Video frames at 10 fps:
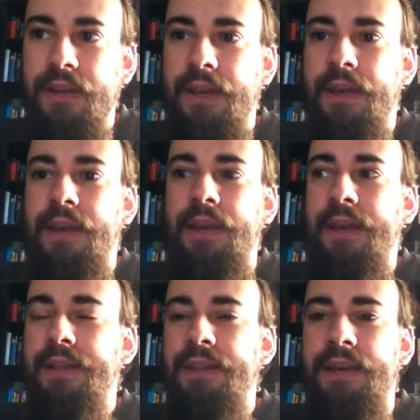
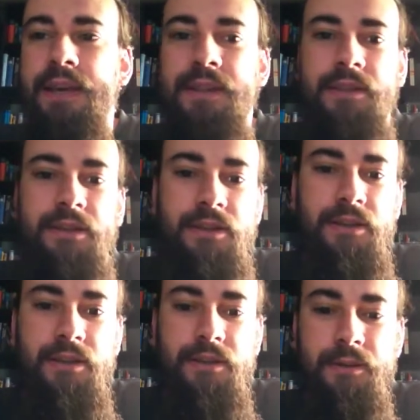And, and then
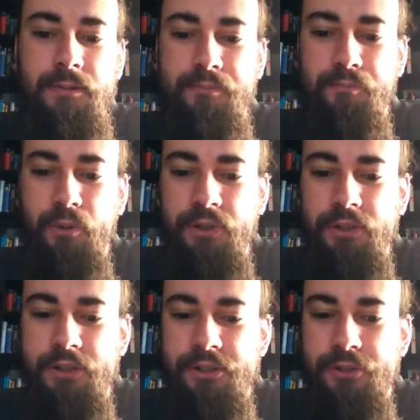uh,
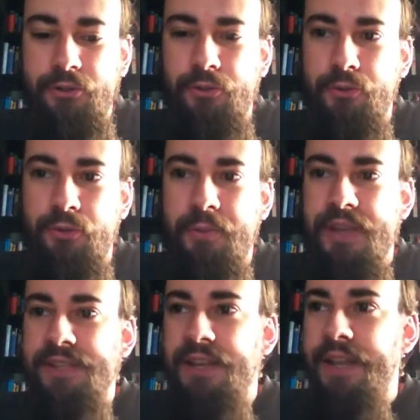polyglots should do the
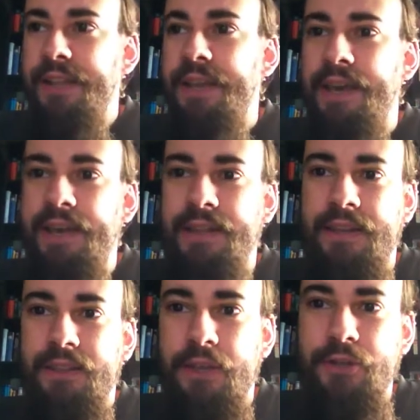best that it can,
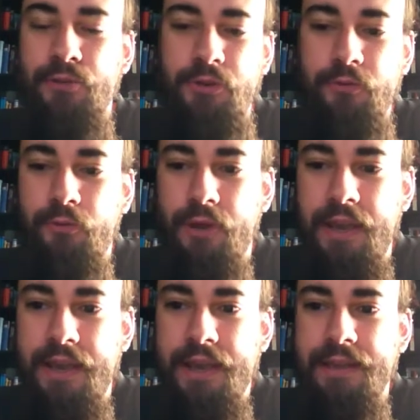and they shouldn't
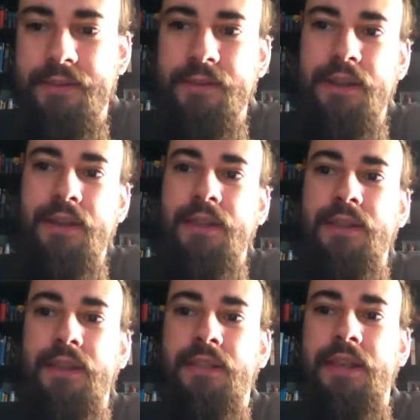forget uh,
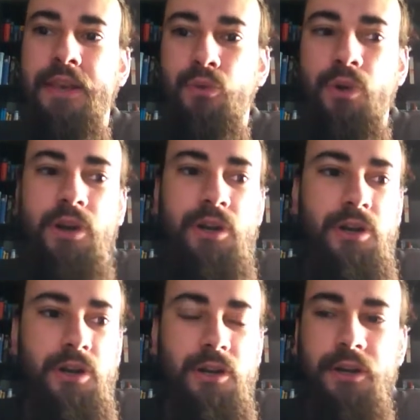that they
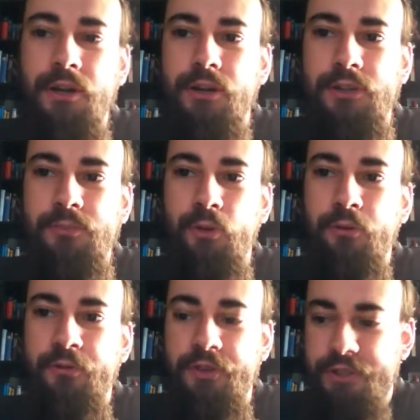were small
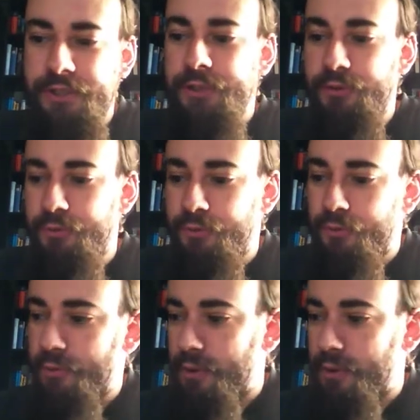fish too.